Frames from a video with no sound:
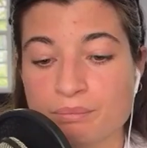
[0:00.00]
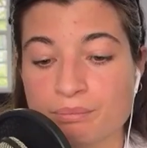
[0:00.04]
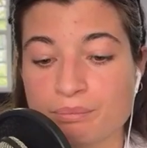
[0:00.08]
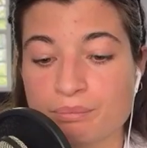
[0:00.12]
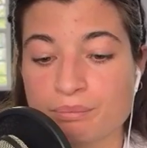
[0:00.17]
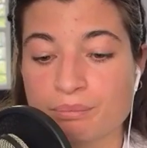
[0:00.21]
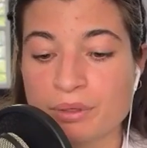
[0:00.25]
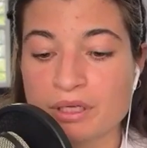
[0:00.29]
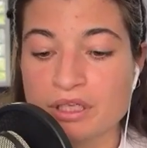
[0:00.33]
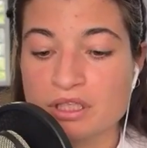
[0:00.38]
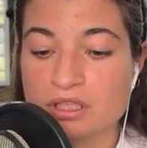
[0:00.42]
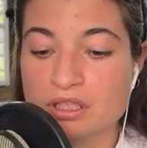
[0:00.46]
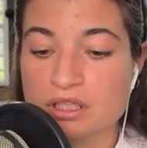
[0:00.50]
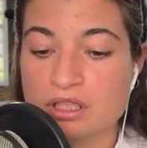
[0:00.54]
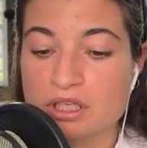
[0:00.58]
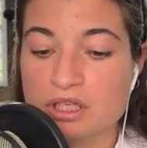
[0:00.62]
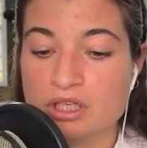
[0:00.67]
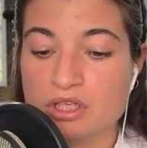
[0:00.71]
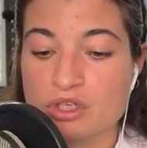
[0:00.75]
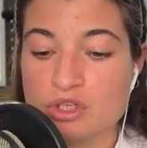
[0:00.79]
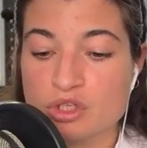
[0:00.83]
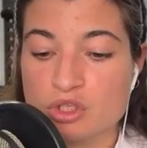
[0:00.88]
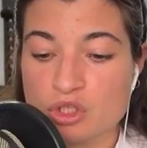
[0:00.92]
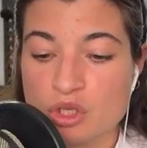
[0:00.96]
But
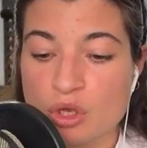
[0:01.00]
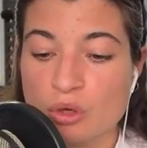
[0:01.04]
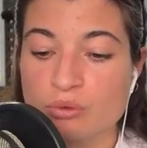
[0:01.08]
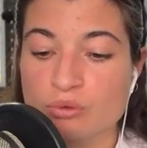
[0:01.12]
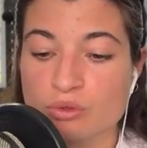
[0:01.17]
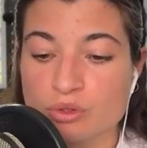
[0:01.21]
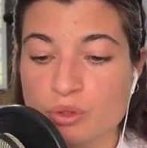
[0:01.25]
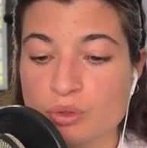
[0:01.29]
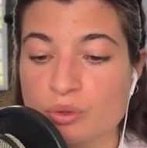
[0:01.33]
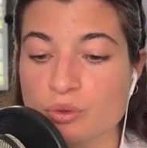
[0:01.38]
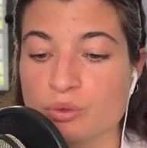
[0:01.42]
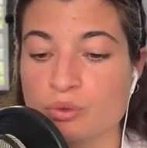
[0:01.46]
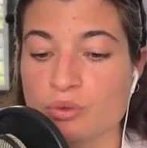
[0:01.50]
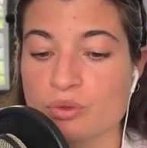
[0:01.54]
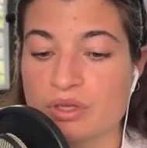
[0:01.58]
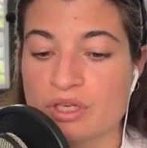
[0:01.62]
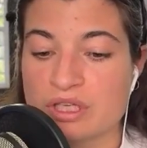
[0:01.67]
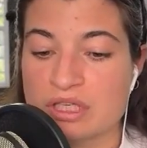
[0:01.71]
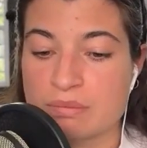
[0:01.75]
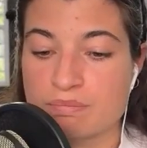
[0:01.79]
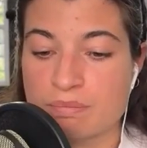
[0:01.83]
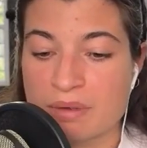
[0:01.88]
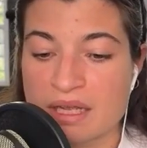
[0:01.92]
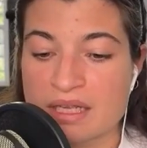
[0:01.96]
zone 2
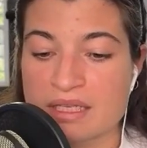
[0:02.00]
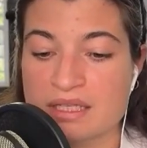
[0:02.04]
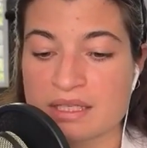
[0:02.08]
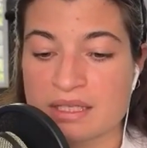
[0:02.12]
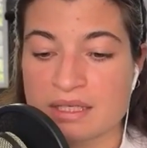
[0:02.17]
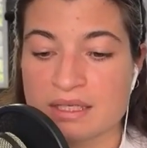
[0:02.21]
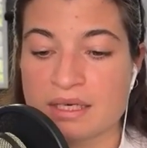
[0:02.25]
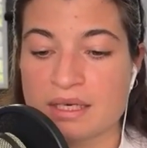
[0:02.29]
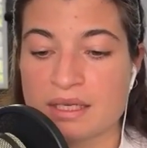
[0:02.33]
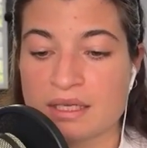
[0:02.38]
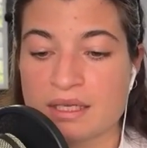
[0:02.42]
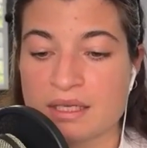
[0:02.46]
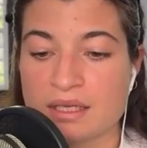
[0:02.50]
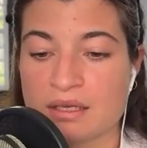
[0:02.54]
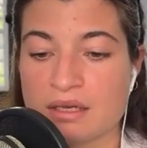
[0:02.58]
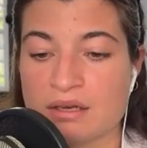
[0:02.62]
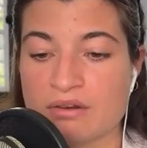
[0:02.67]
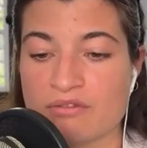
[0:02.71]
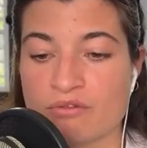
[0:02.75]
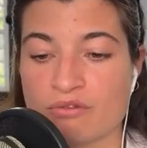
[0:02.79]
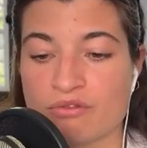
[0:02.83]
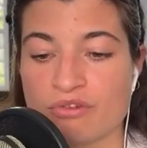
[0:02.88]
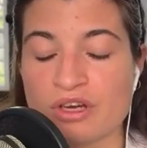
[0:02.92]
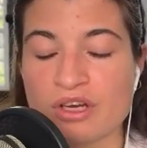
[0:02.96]
is basically
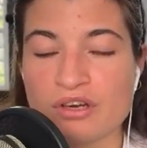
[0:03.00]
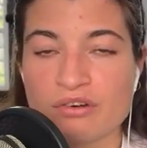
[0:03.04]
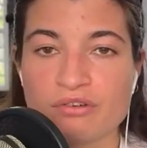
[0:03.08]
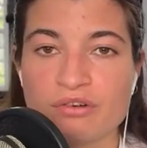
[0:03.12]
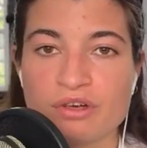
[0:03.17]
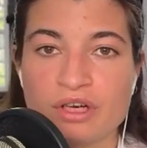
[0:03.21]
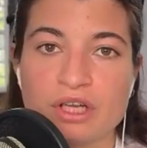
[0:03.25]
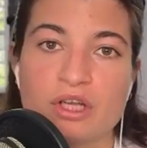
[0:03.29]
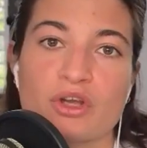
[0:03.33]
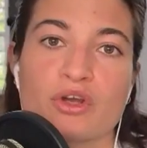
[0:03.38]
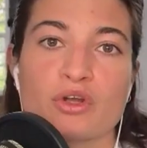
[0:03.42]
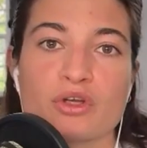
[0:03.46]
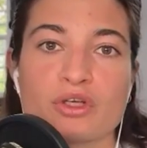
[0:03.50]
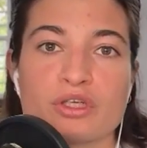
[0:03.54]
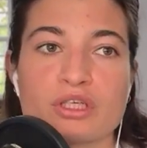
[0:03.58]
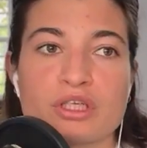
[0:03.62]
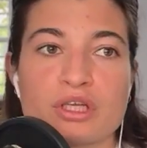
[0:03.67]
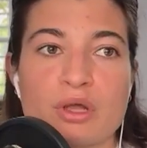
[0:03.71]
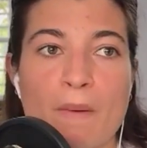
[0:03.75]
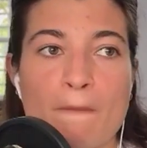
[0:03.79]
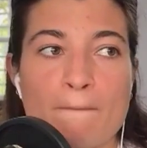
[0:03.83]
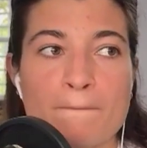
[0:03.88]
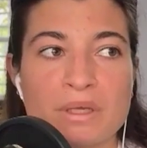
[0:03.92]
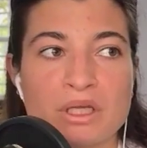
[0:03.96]
really, really good
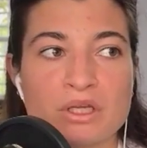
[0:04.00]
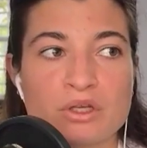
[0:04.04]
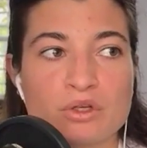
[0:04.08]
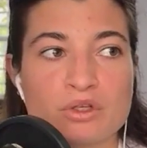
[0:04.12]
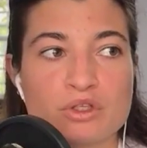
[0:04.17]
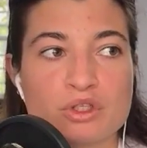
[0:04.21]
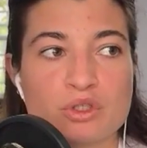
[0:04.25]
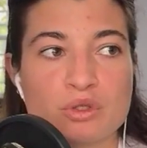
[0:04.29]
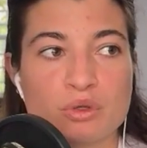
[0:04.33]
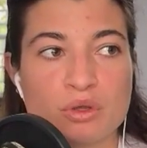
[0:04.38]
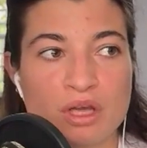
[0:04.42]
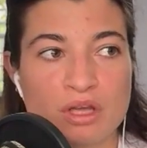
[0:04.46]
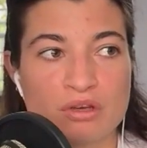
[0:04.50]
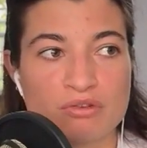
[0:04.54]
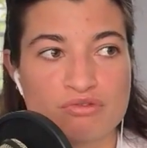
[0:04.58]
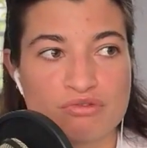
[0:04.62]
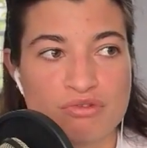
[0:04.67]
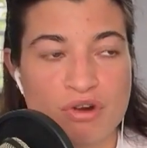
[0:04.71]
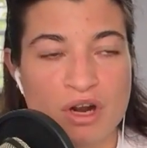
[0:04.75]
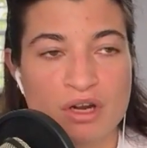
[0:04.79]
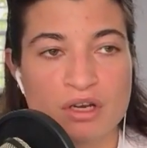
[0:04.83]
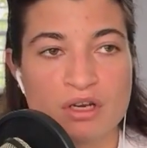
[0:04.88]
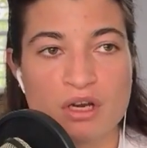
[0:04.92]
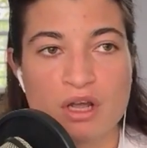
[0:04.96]
because you can
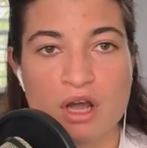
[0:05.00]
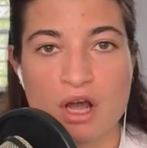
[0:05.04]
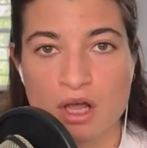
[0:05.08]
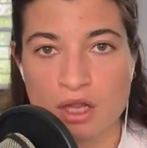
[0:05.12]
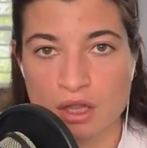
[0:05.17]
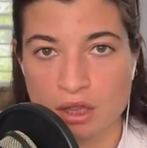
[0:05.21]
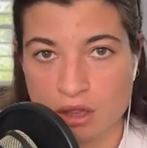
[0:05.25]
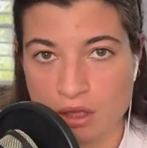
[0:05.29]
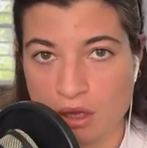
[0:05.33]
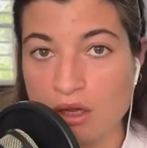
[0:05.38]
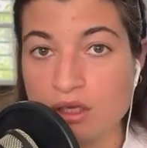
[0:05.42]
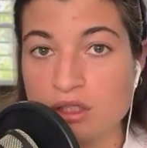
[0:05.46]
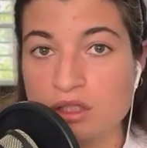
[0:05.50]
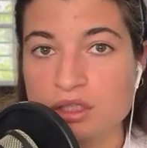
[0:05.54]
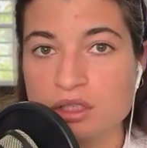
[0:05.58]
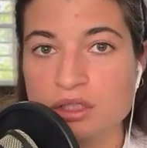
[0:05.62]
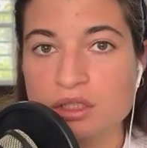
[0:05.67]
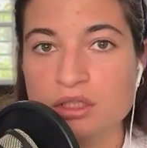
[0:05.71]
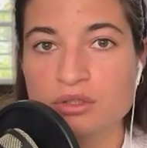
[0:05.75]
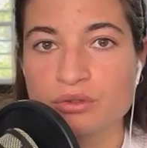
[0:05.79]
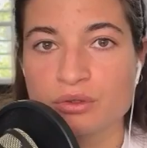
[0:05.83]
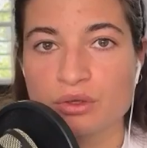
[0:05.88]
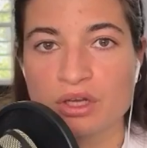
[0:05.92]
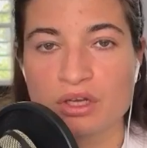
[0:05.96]
run a lot.
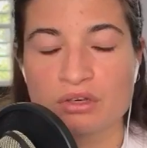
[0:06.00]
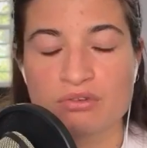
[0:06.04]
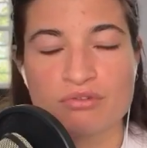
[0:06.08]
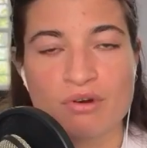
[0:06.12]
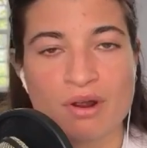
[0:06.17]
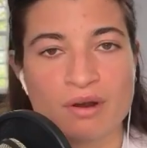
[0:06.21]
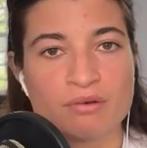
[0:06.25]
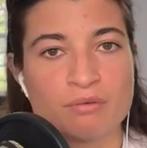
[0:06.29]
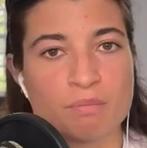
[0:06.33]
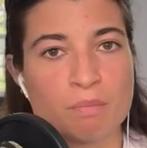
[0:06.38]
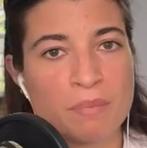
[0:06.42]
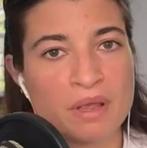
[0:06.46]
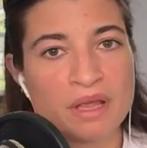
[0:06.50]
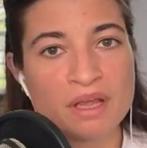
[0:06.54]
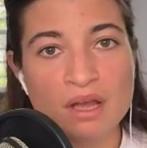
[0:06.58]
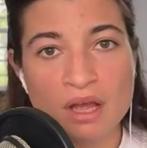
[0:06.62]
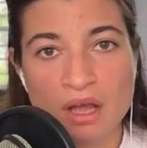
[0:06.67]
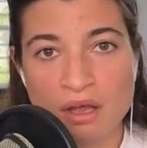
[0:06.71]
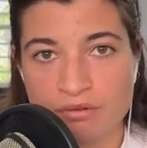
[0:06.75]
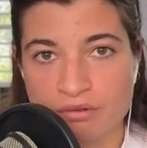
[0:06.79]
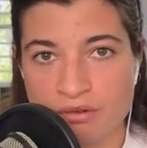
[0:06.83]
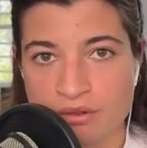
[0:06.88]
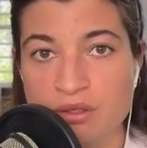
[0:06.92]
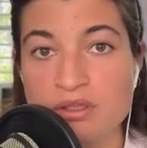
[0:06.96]
You can run big
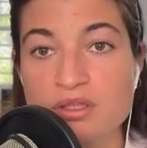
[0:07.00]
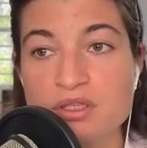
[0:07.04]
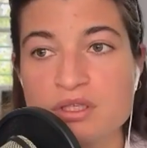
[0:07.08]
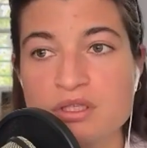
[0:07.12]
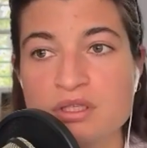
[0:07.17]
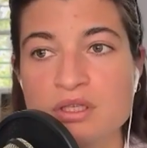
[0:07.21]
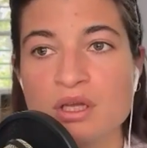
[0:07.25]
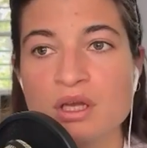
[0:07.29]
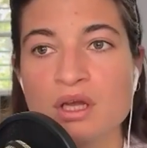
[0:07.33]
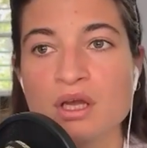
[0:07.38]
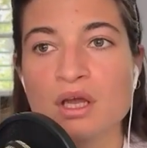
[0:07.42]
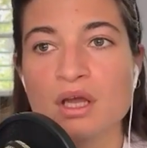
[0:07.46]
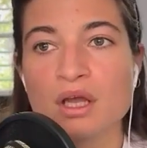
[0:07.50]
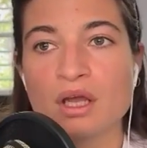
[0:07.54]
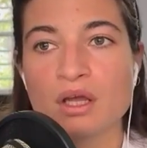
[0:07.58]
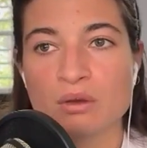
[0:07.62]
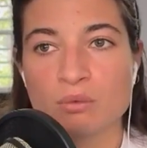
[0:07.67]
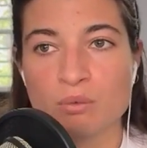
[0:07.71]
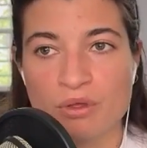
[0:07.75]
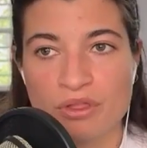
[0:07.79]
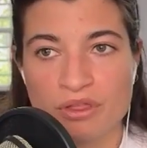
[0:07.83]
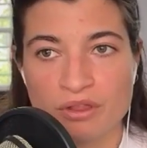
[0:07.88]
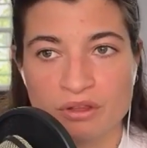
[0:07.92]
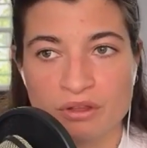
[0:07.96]
efforts.
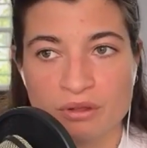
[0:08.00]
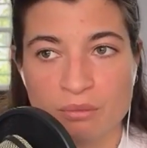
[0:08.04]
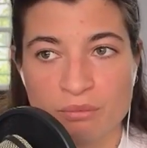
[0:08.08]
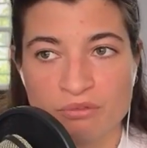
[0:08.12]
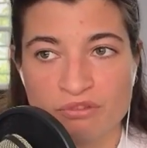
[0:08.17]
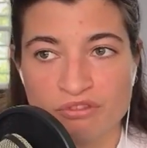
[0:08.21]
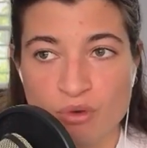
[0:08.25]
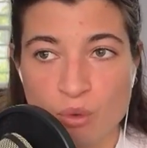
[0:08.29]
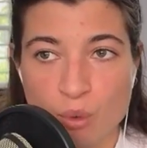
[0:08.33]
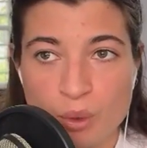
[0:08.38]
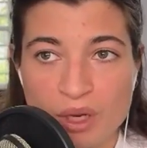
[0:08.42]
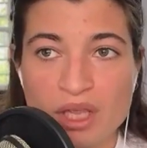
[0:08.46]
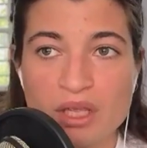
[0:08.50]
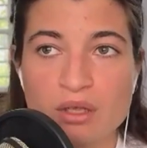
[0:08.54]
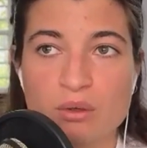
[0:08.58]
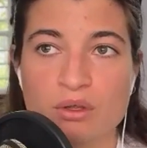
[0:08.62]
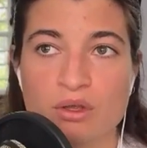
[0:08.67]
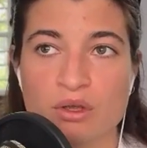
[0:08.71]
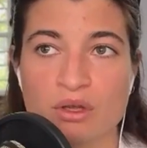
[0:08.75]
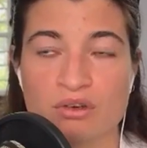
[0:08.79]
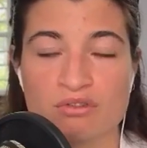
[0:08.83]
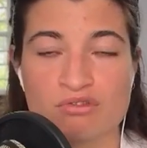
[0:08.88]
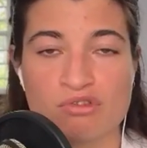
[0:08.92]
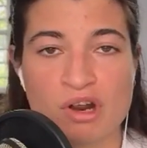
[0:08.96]
Within the week, you
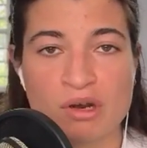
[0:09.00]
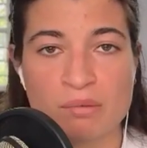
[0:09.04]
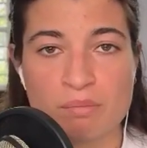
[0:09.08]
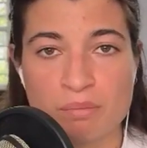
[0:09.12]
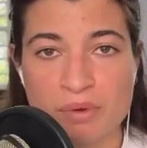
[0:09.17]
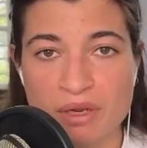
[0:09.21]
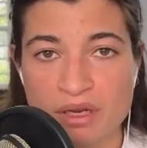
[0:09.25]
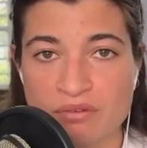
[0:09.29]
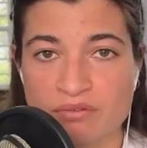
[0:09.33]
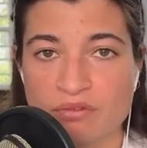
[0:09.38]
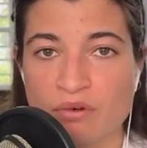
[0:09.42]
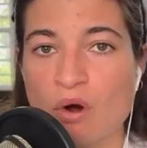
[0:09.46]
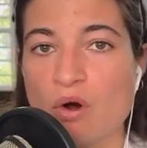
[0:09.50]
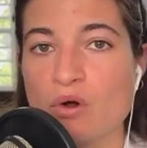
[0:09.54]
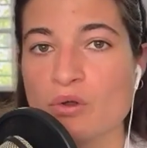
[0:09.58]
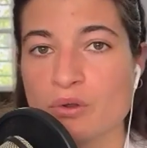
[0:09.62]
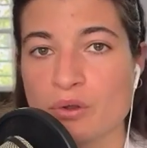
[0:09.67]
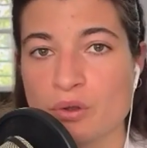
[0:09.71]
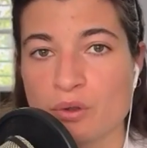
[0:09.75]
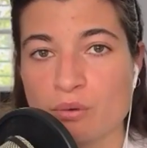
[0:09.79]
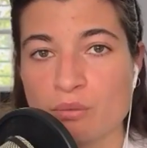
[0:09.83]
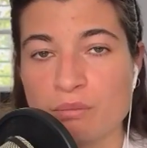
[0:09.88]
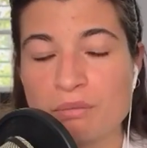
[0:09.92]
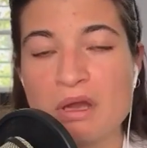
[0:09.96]
can run big
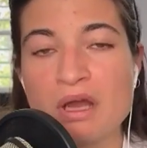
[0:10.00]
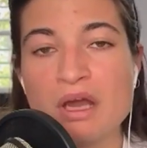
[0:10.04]
volume